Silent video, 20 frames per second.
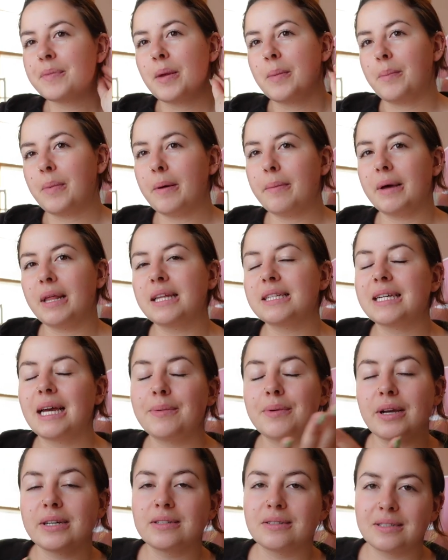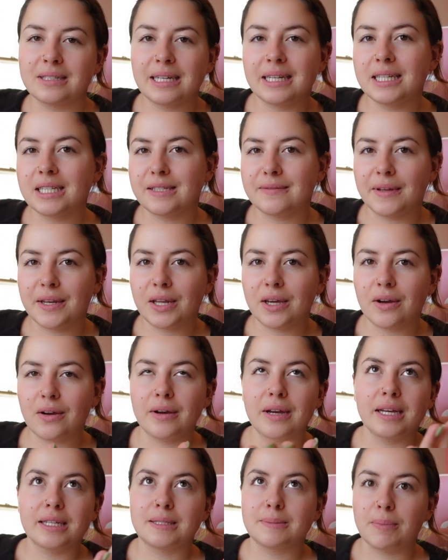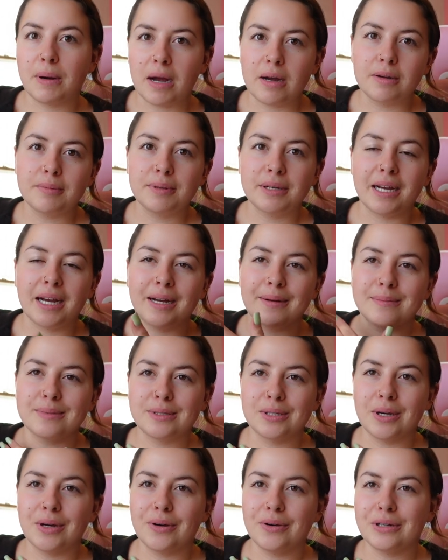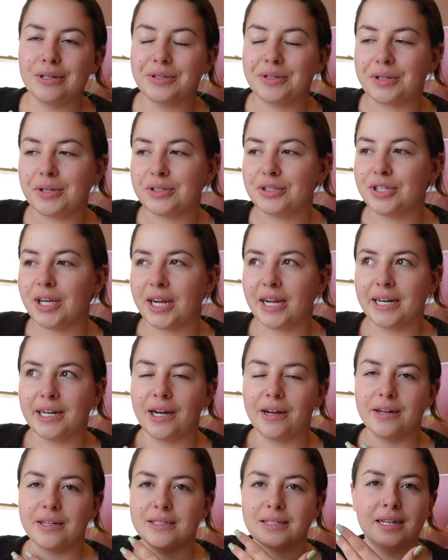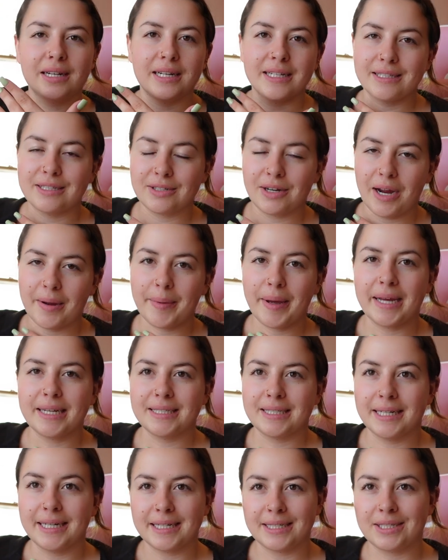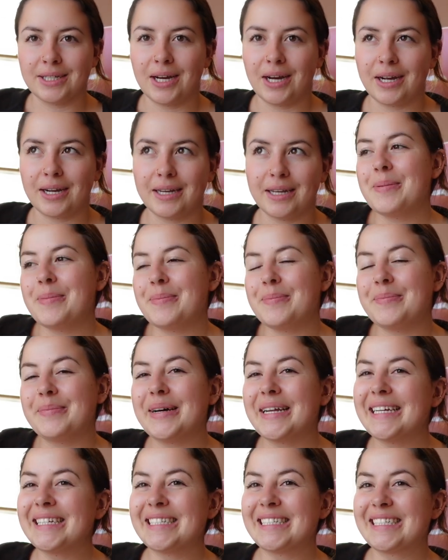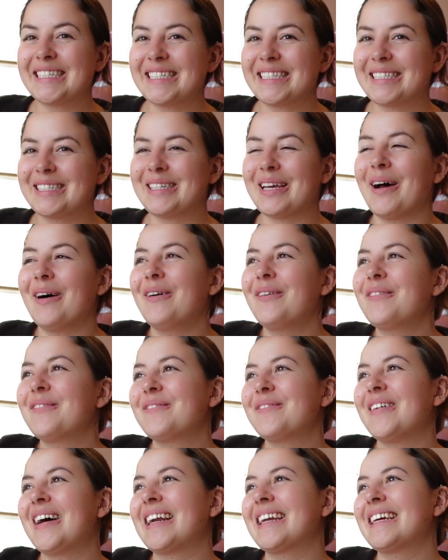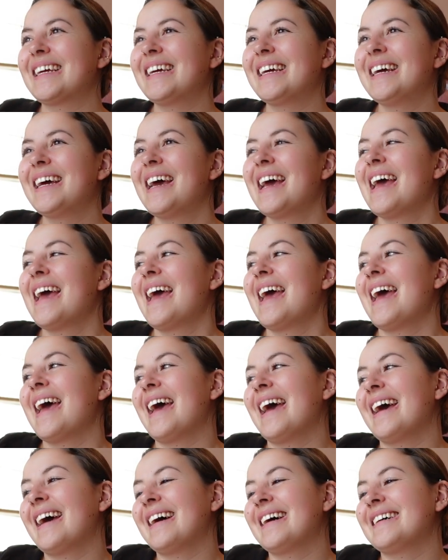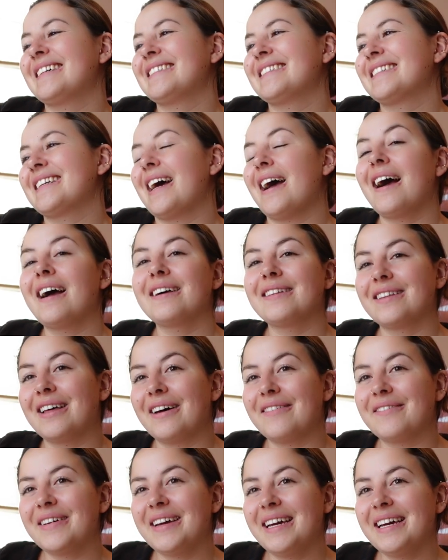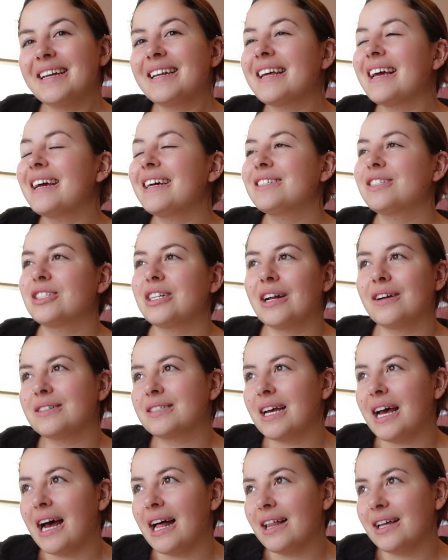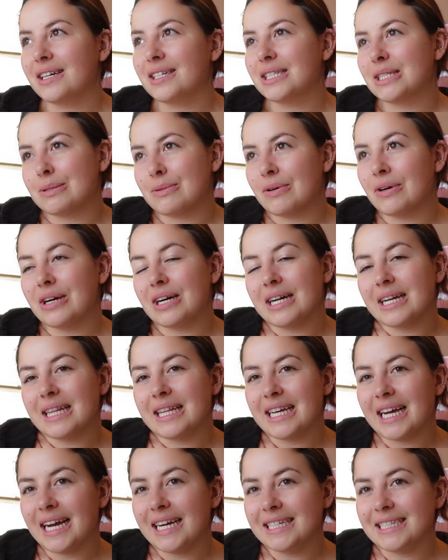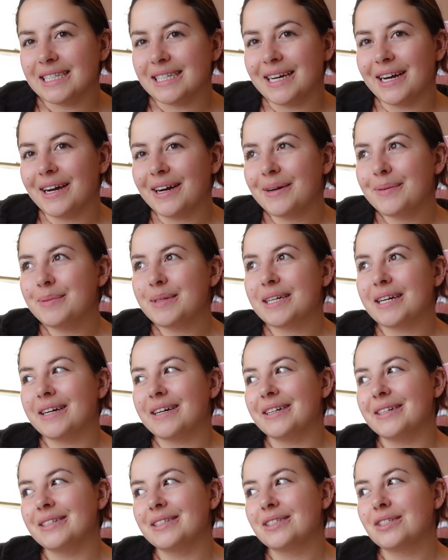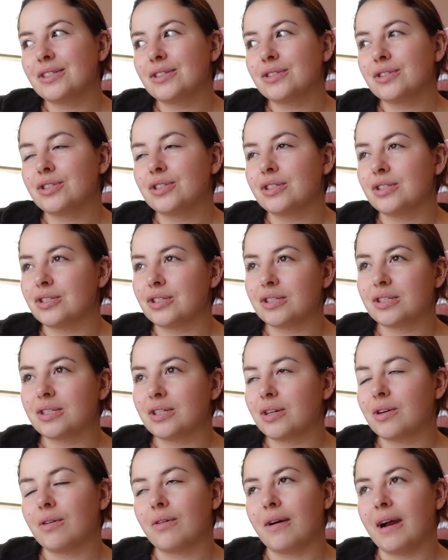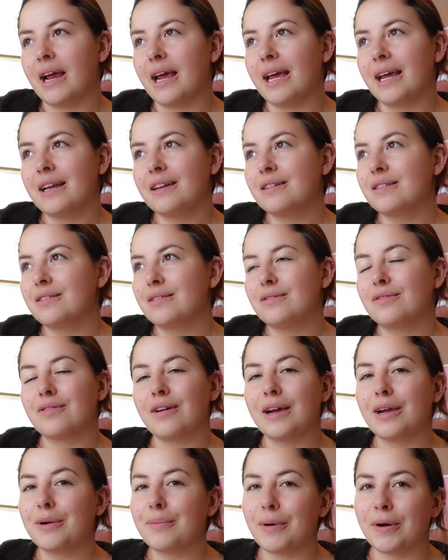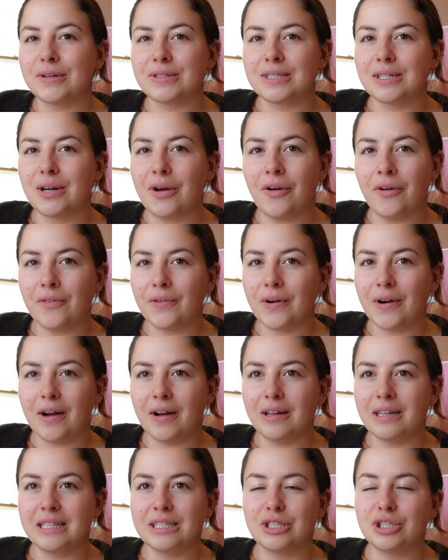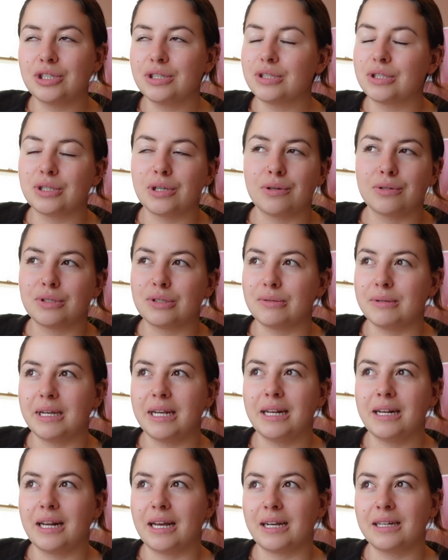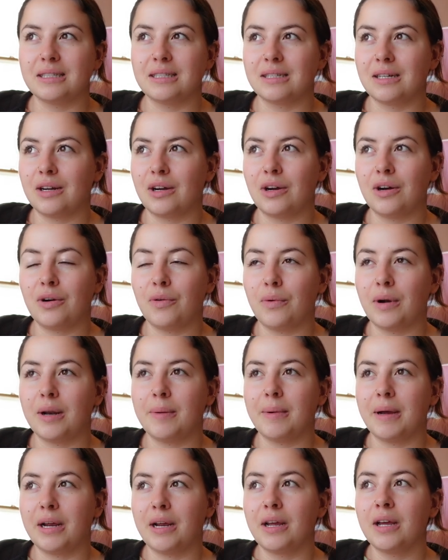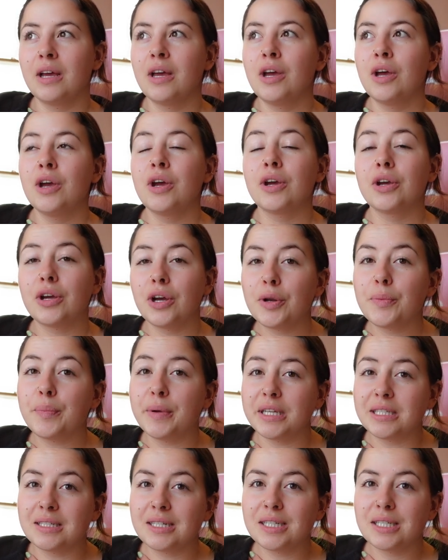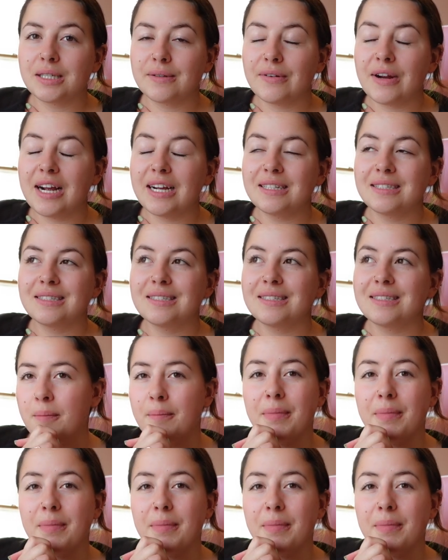But by the time you guys have seen this video, it's probably up. So you should go check it out. It's on Instagram and TikTok. But it's just so funny. And I love it. And shout out to Alex for the idea, because she's just a great, great person overall. And she's so sweet. And I consider her one of my good business friends.